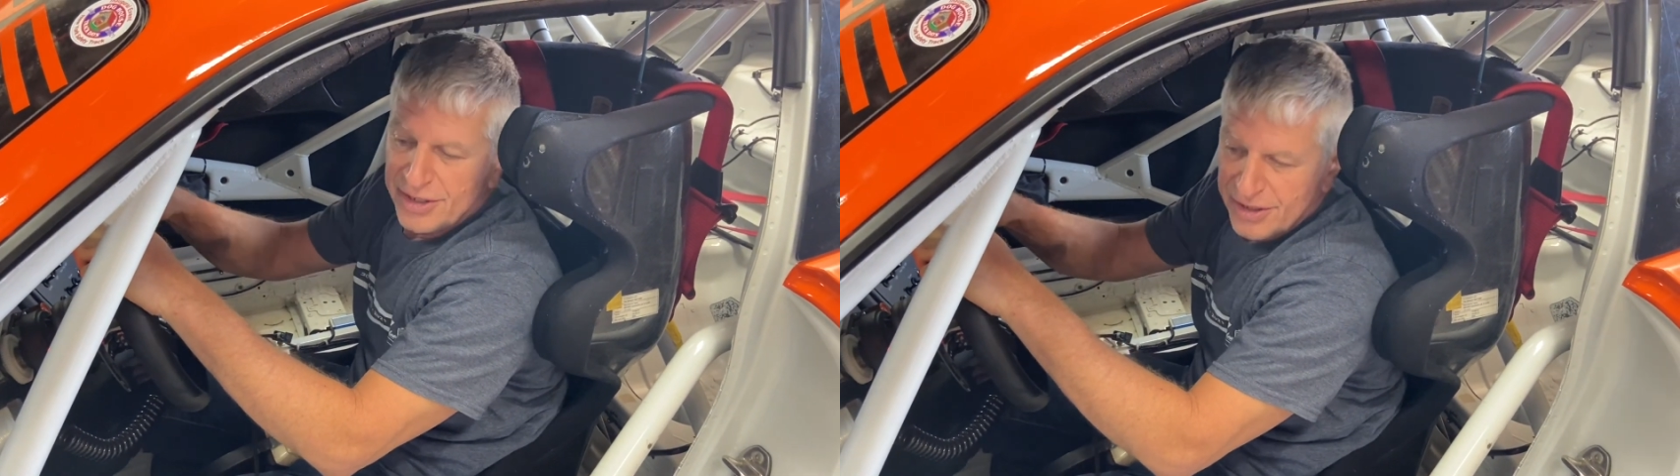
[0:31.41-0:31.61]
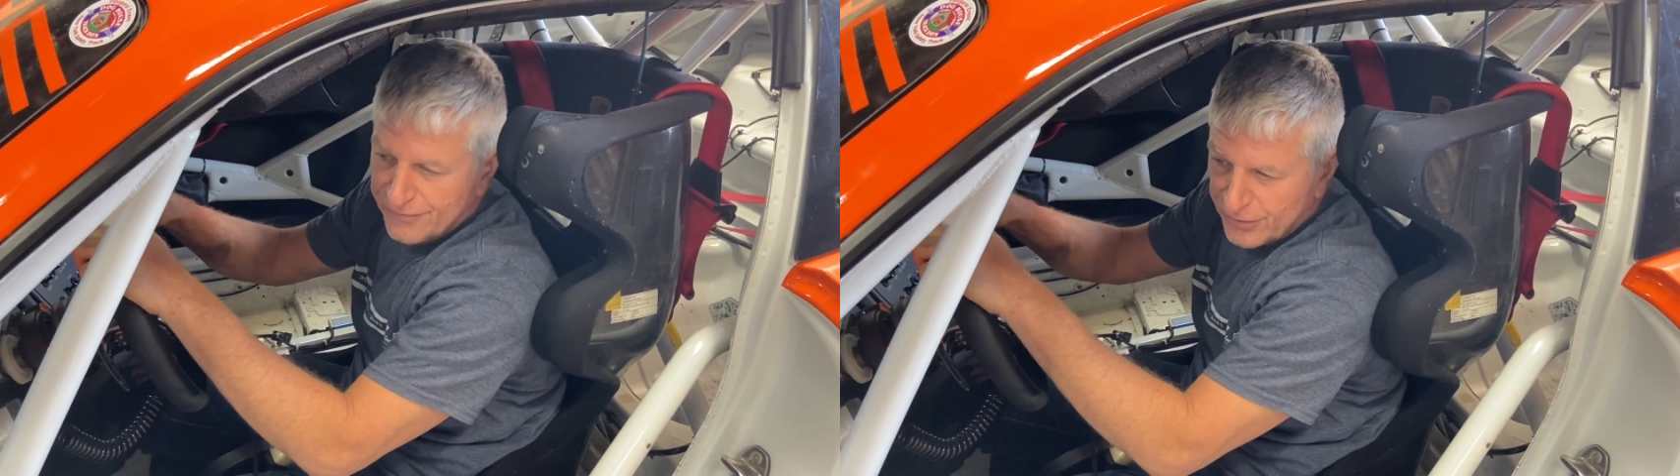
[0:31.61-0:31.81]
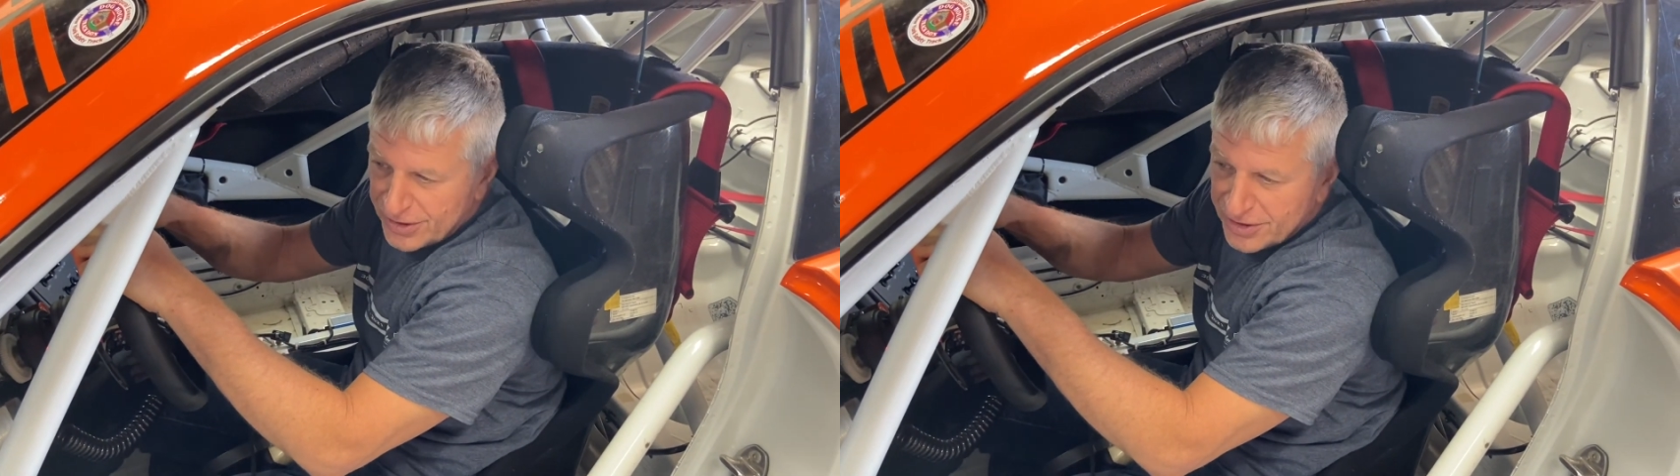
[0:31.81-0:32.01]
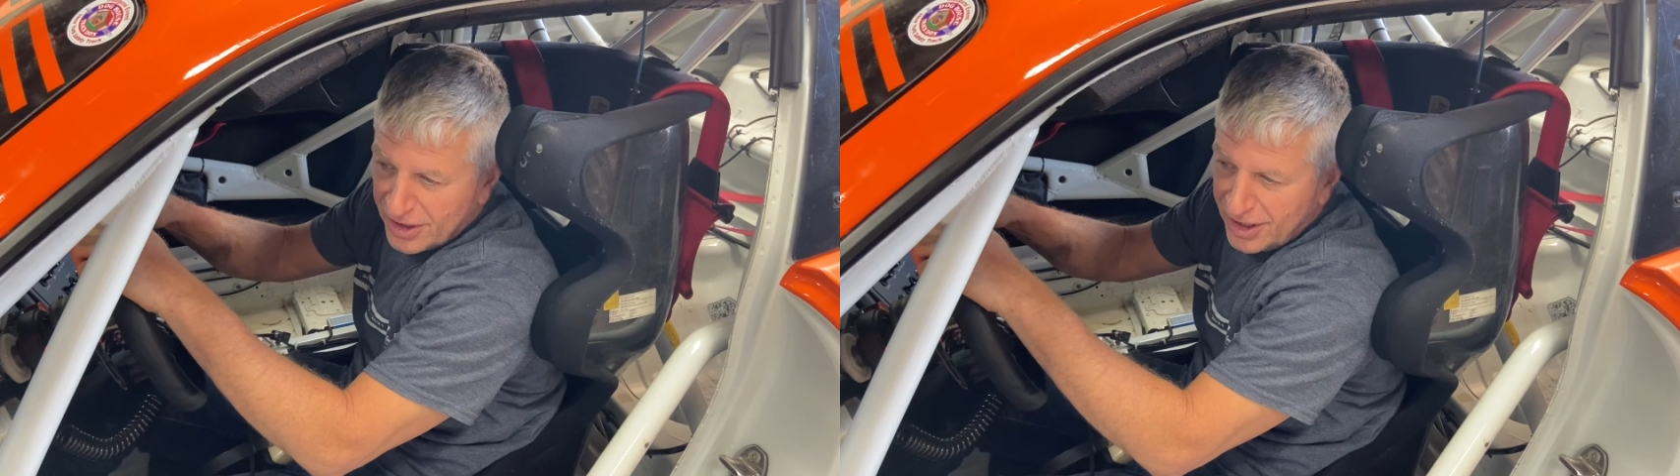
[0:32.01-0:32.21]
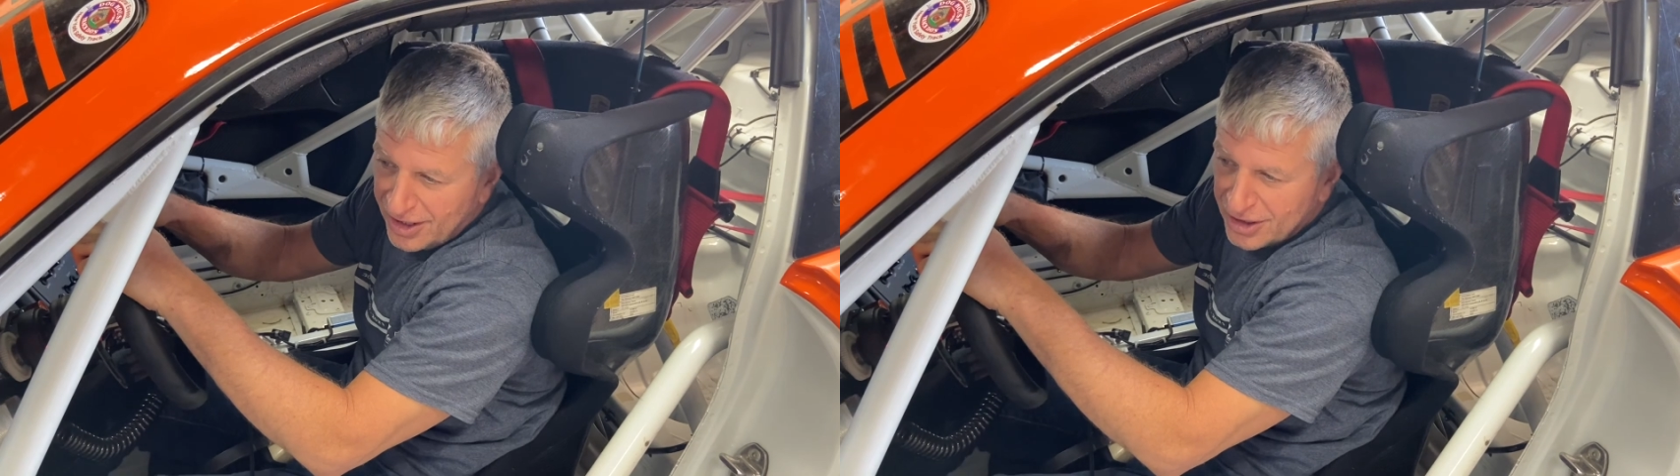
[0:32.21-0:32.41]
different
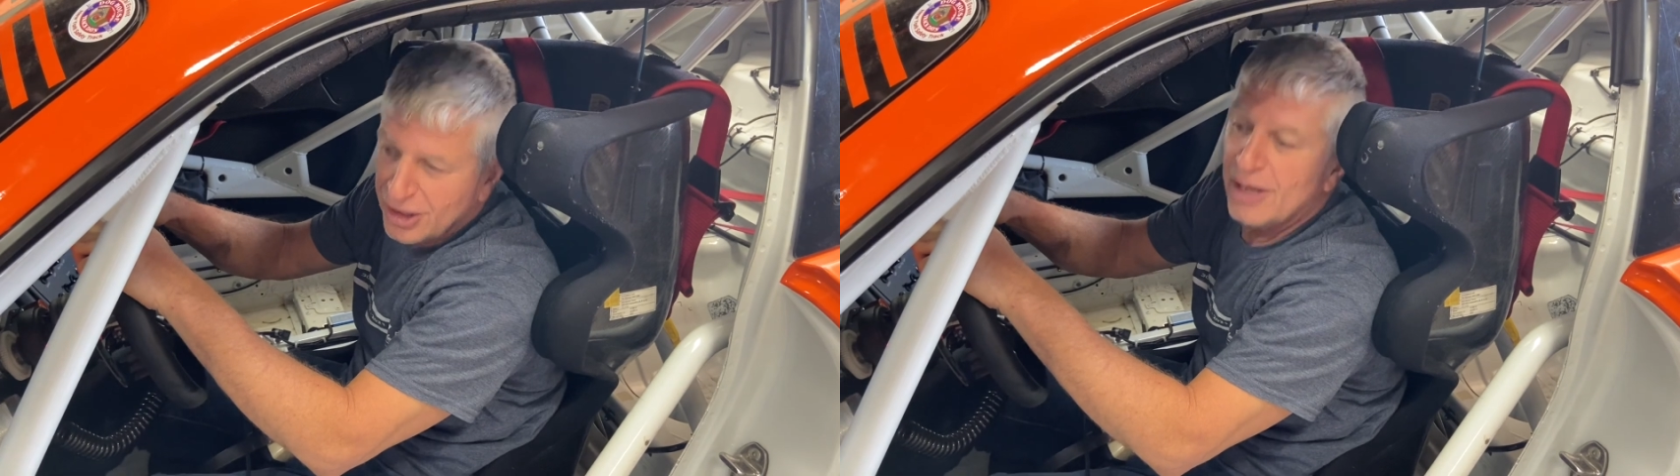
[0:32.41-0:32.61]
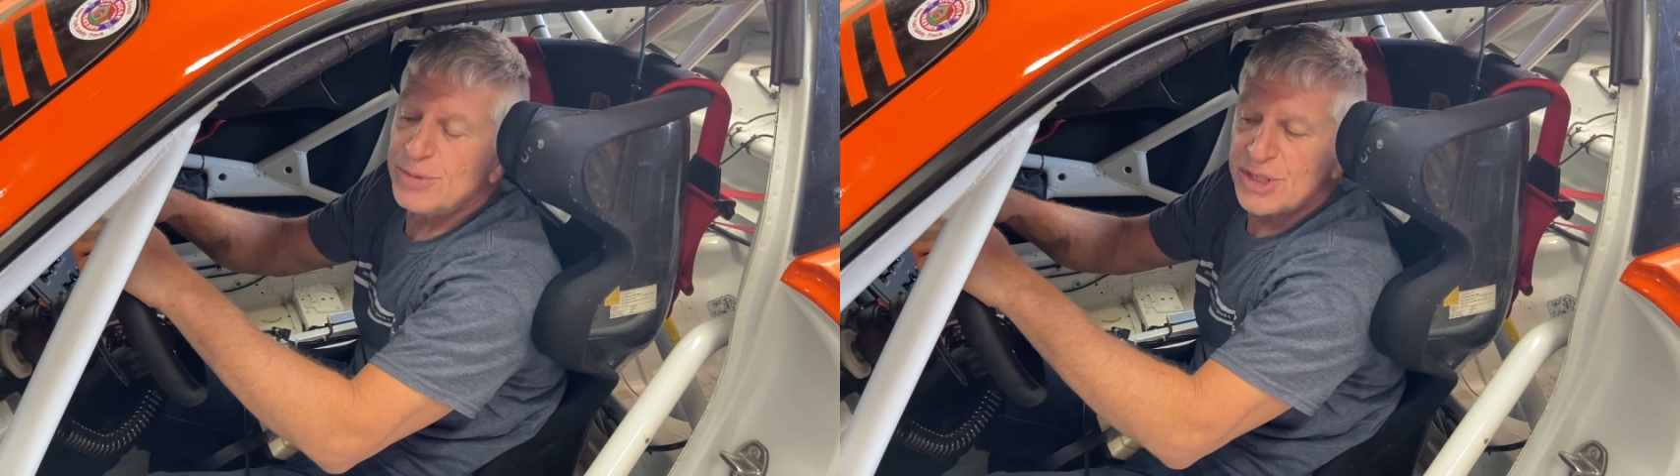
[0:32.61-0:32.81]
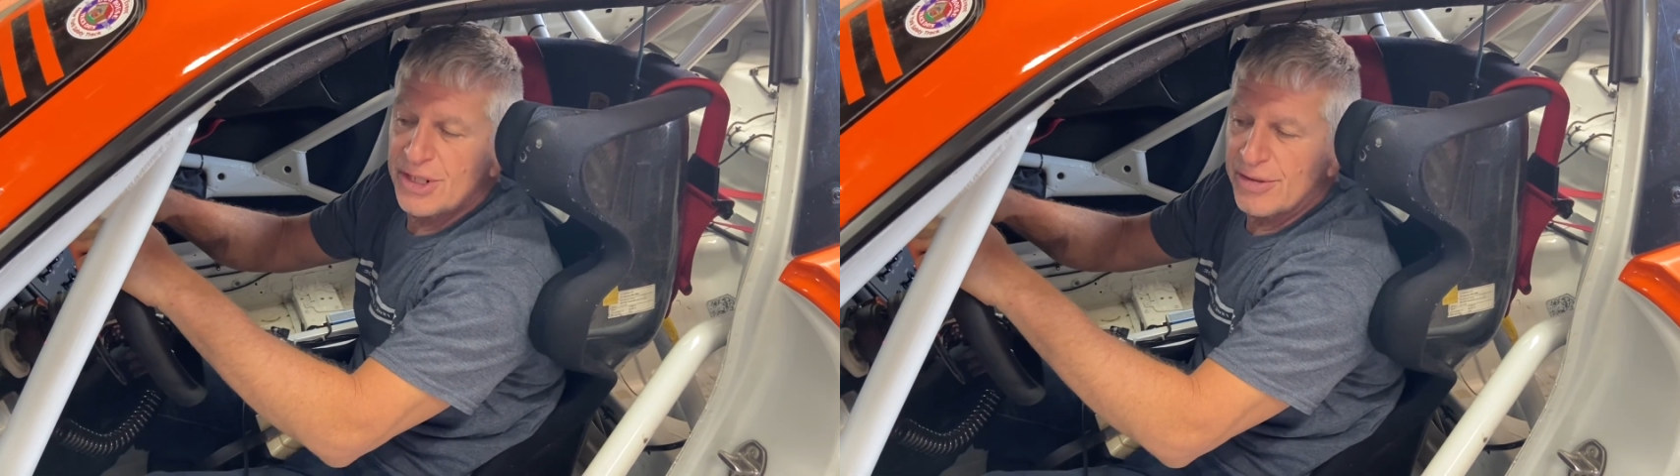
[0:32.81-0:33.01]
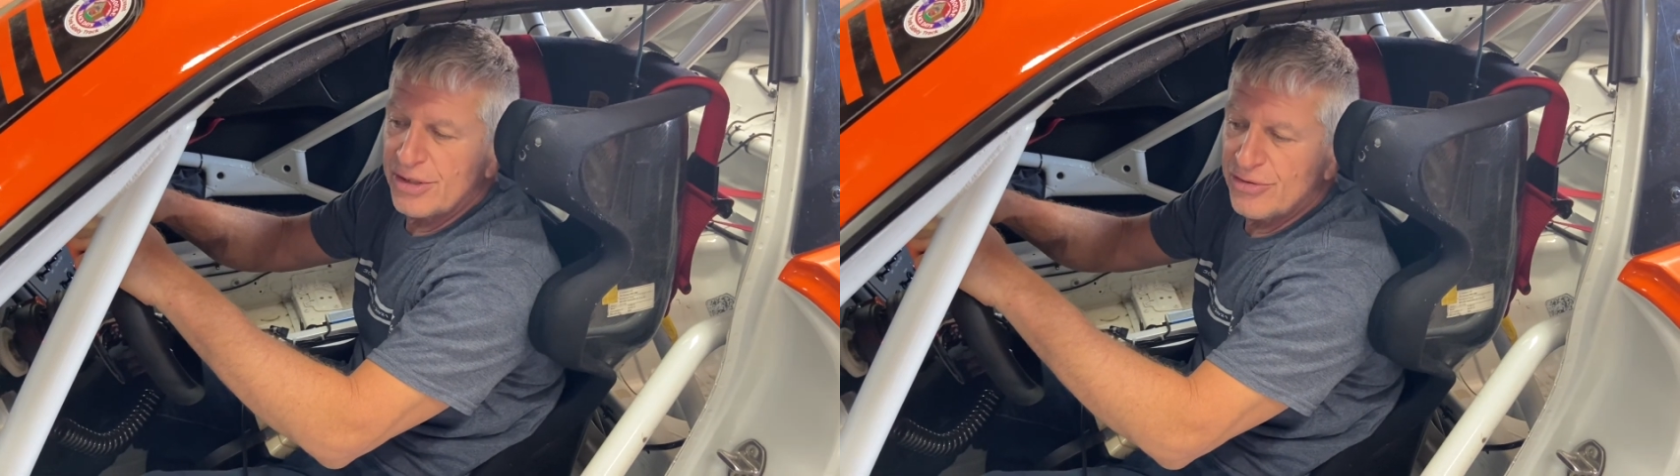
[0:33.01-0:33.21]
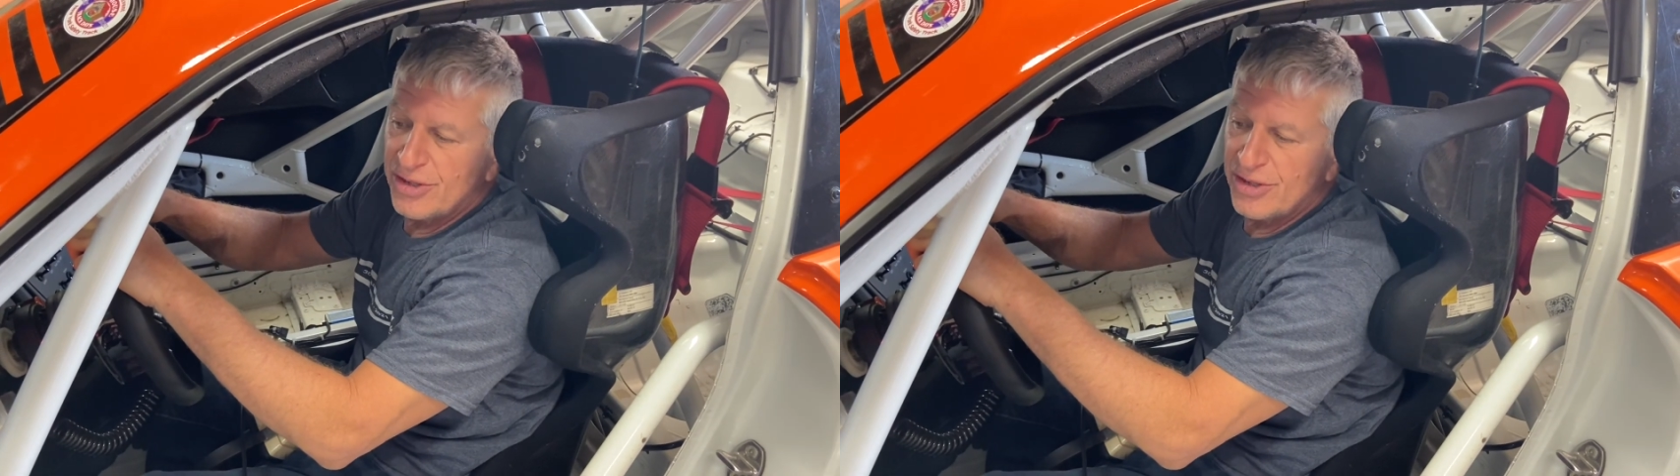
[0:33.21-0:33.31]
club series.